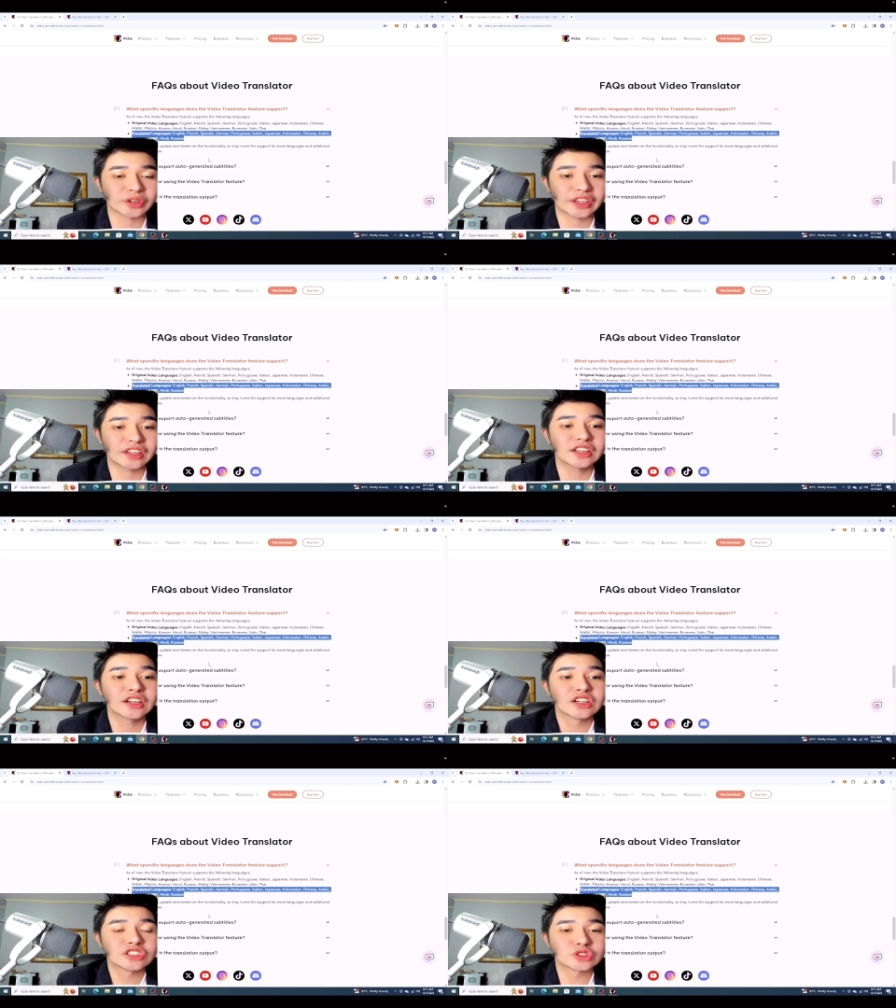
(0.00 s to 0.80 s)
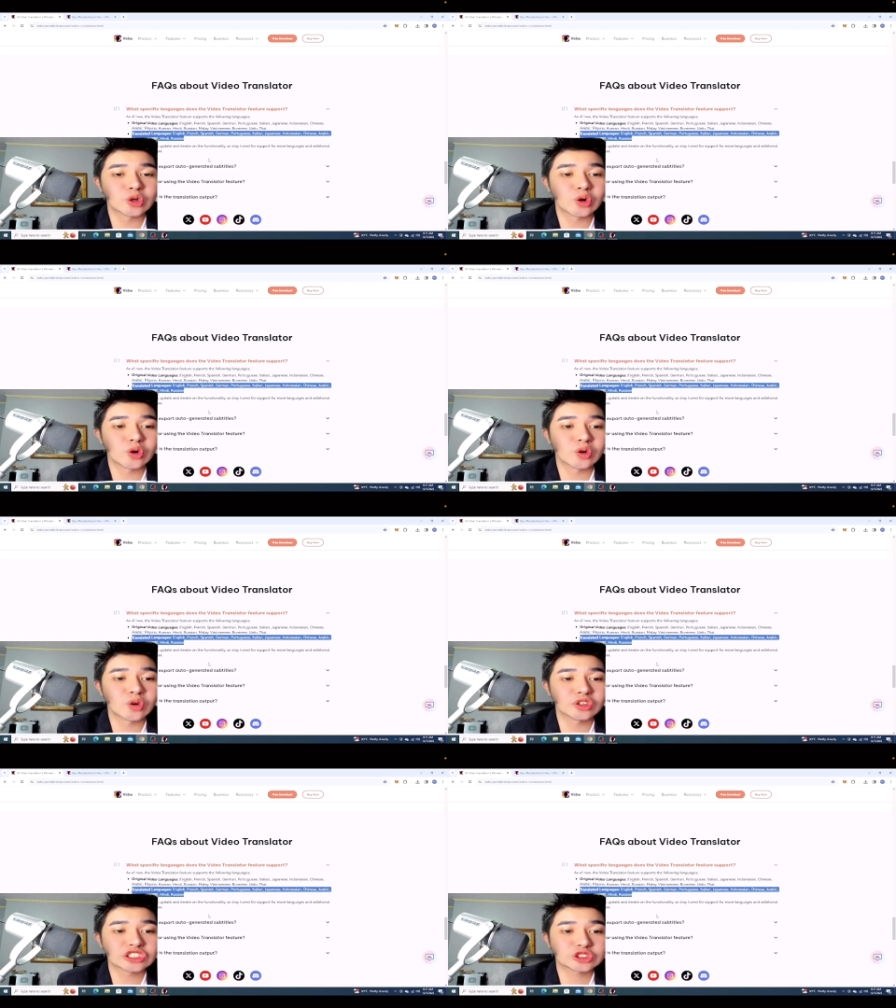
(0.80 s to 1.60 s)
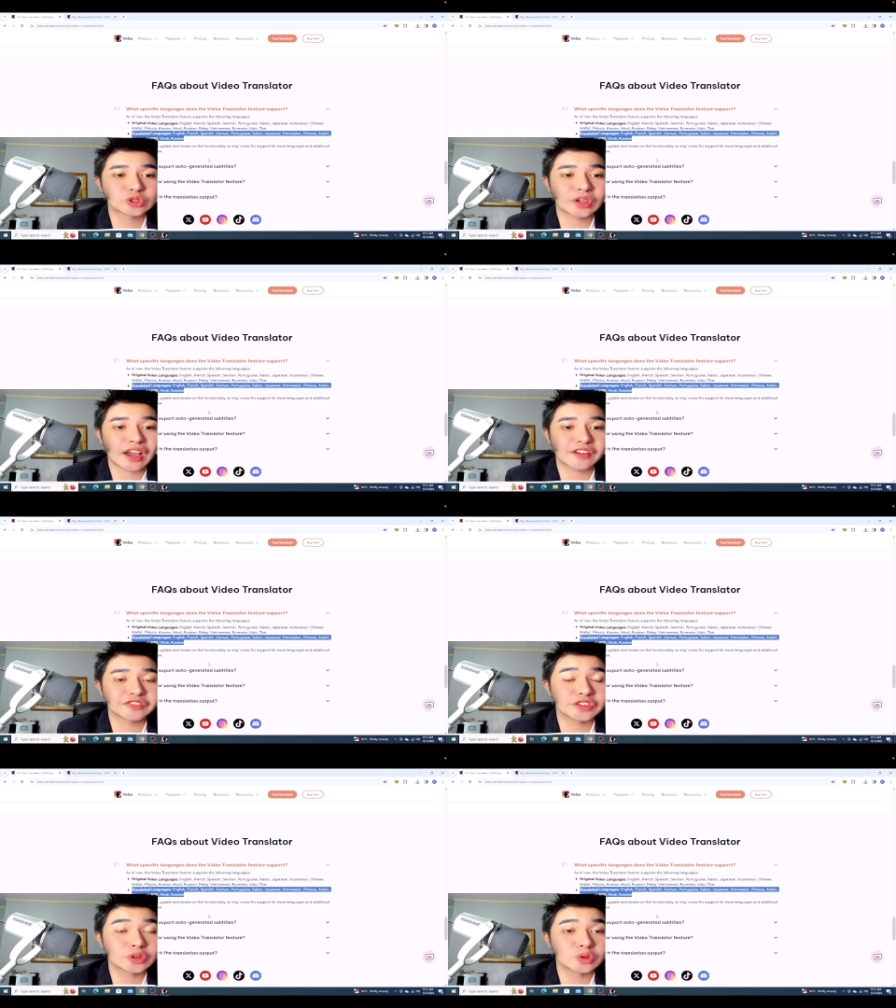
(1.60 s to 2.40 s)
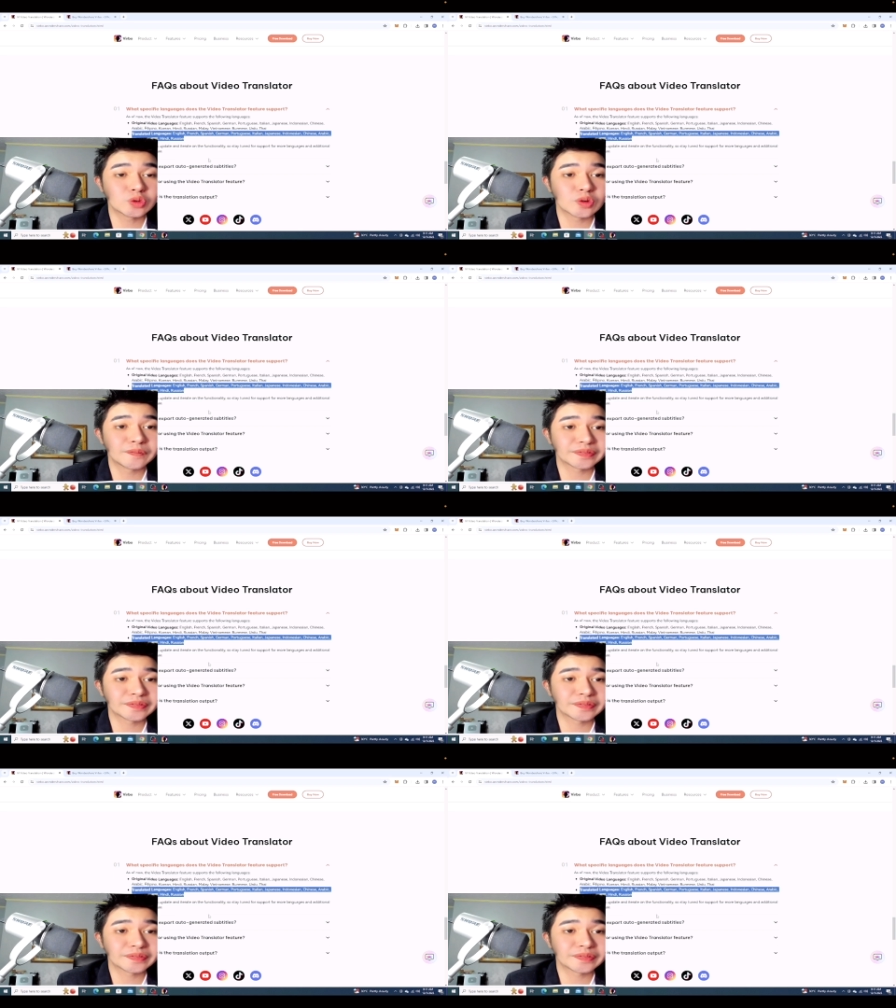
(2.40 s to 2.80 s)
Okay, so just to have you